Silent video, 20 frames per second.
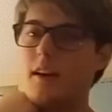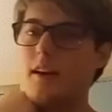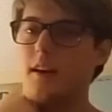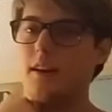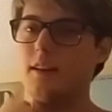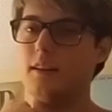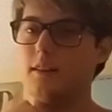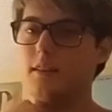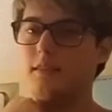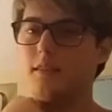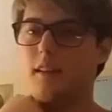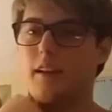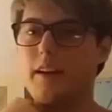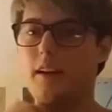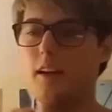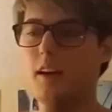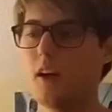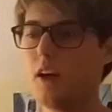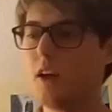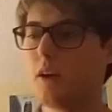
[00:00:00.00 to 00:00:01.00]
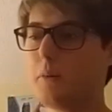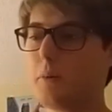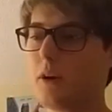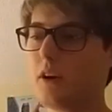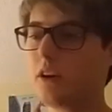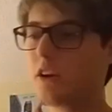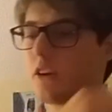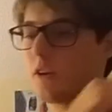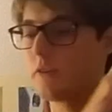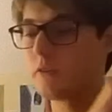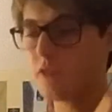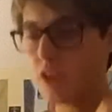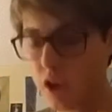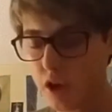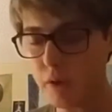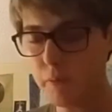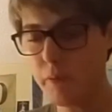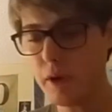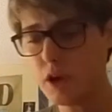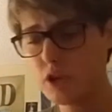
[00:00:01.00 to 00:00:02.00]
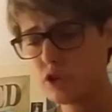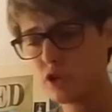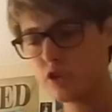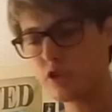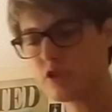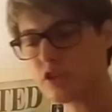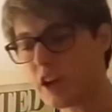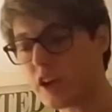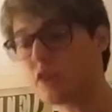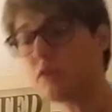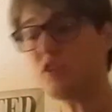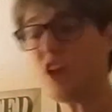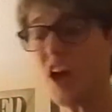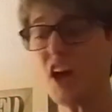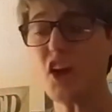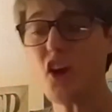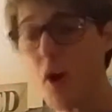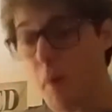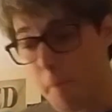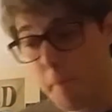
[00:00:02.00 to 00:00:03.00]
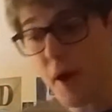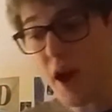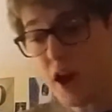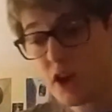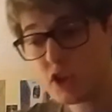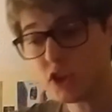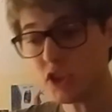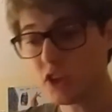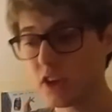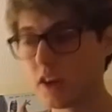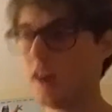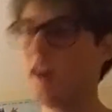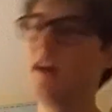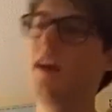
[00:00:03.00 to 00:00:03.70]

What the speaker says: and he's like, Parker, take a picture. He's like, take a picture.